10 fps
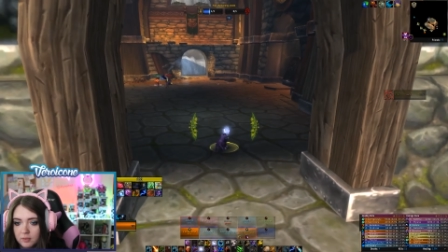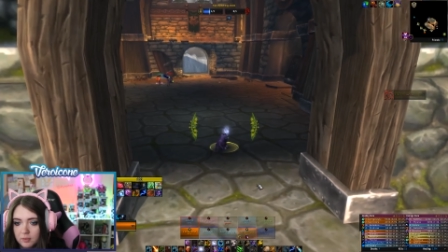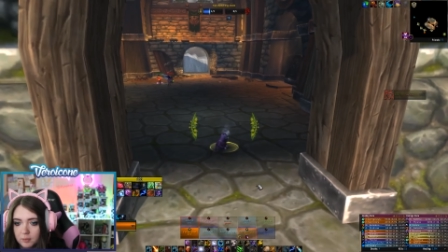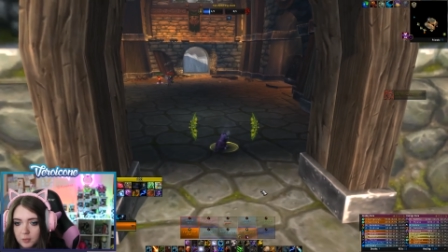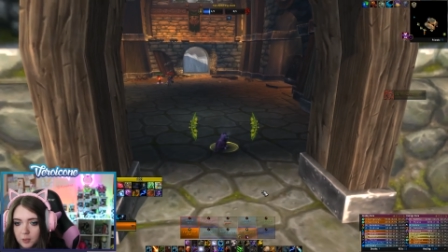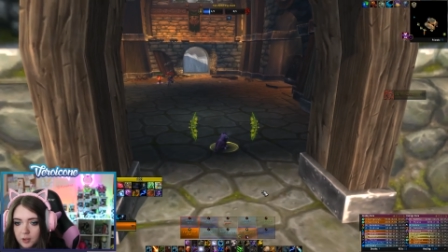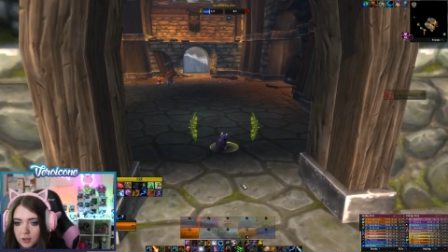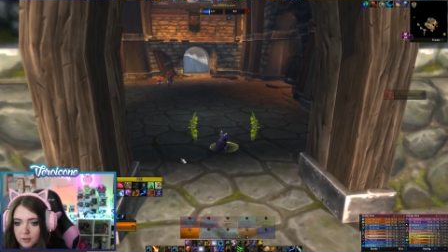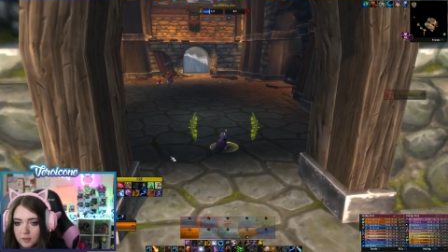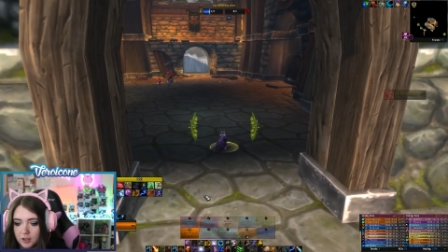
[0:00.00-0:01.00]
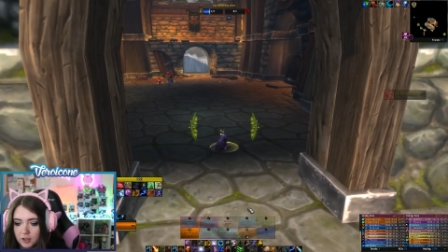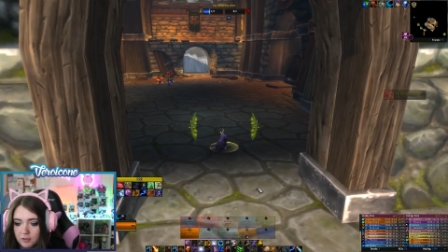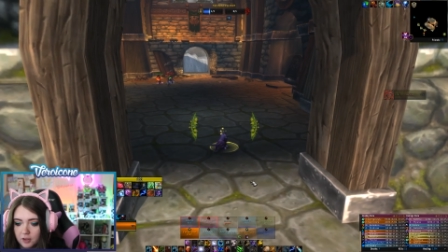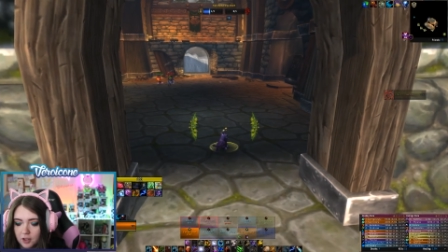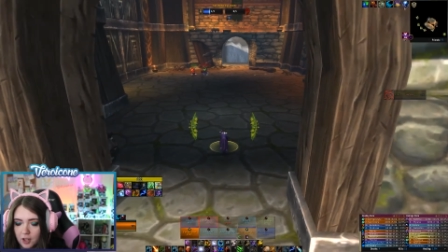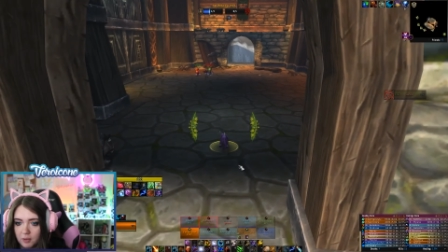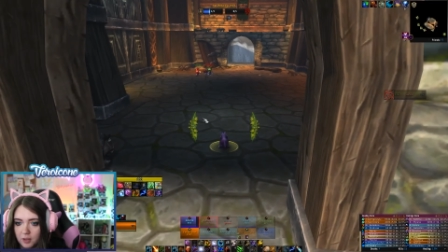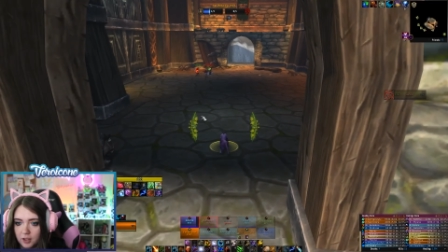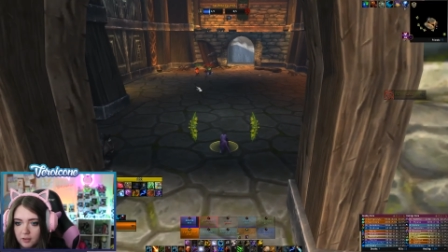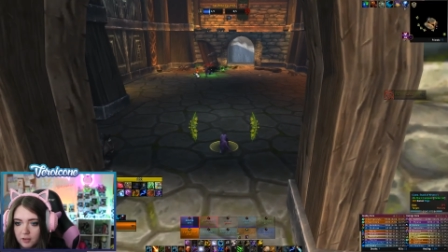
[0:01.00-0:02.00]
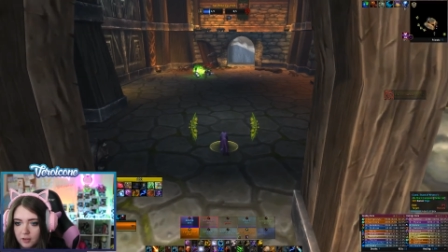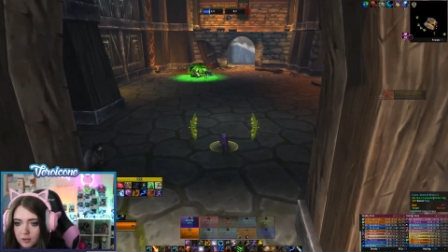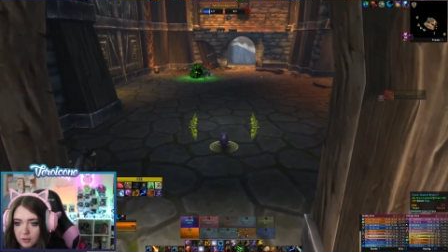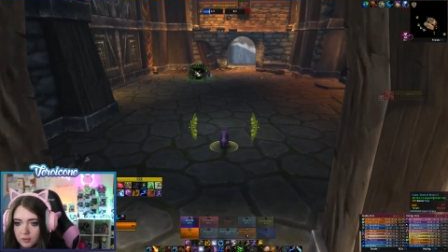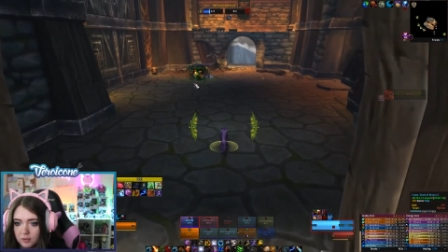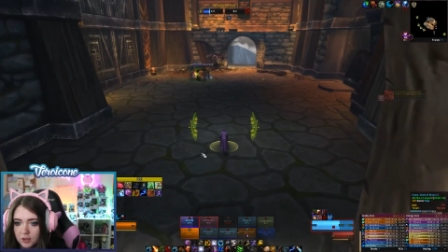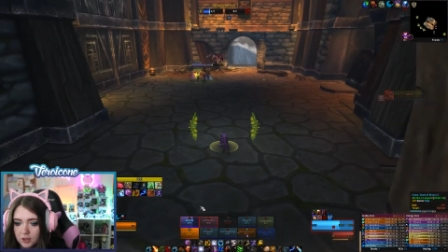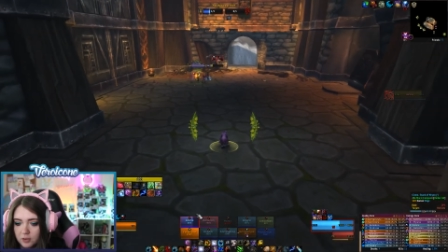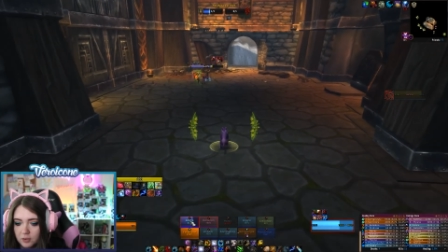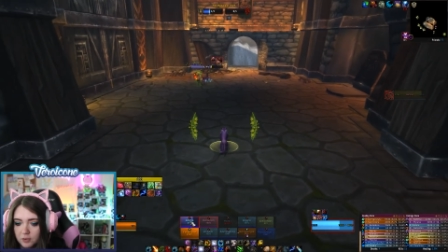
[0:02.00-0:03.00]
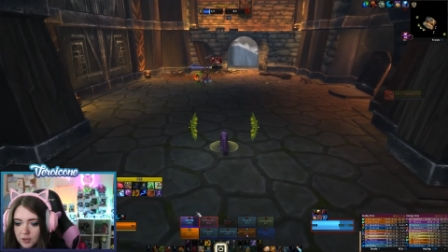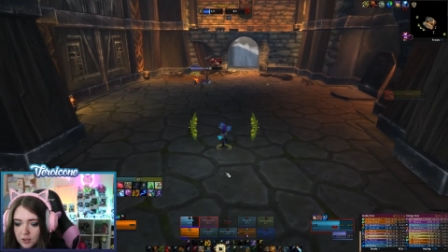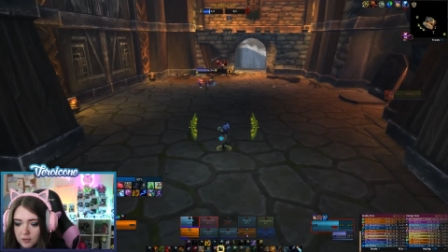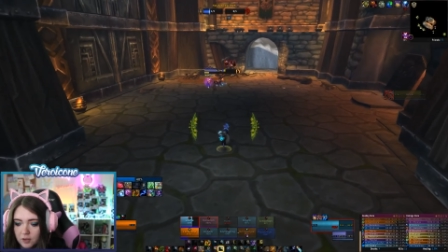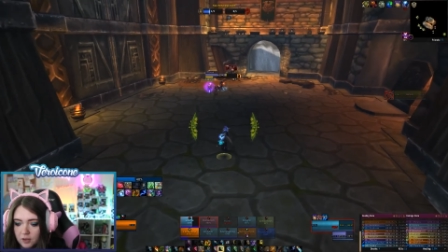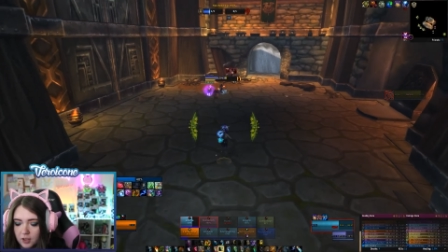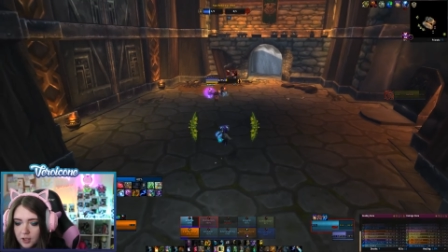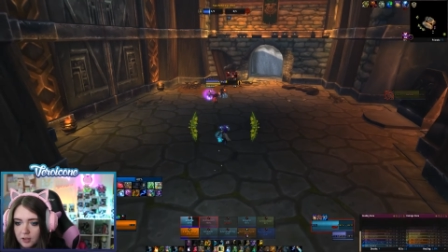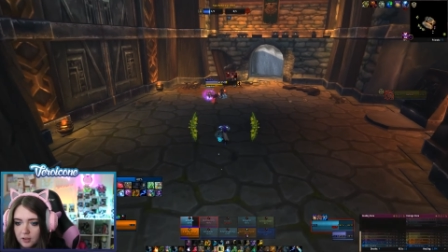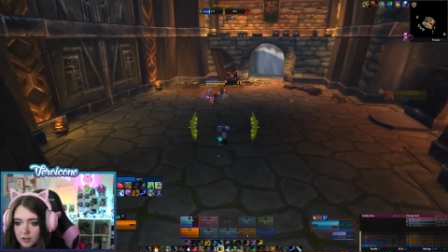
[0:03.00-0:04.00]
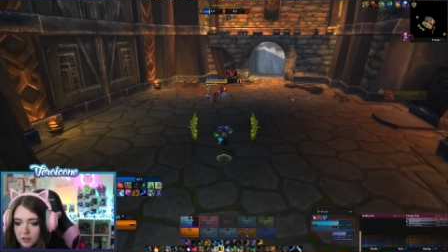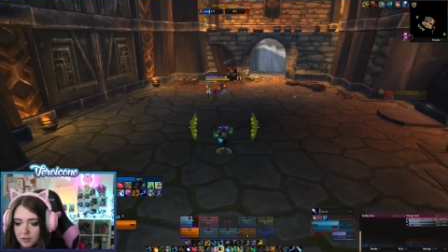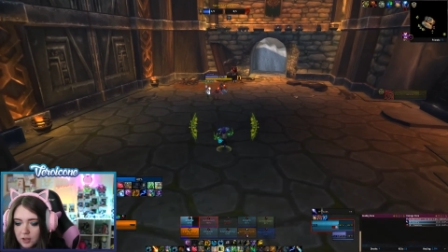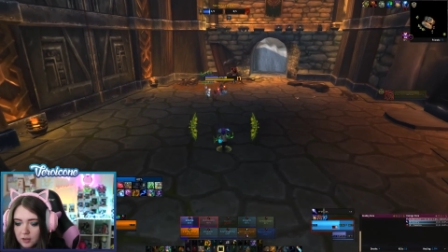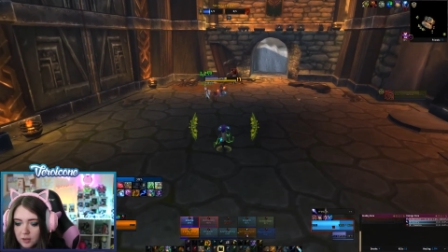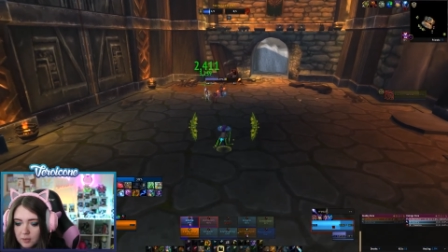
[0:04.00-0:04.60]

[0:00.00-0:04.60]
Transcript: Probably gonna leave here anyway, although... Wait, who's fighting over there? Okay, I guess I should heal him.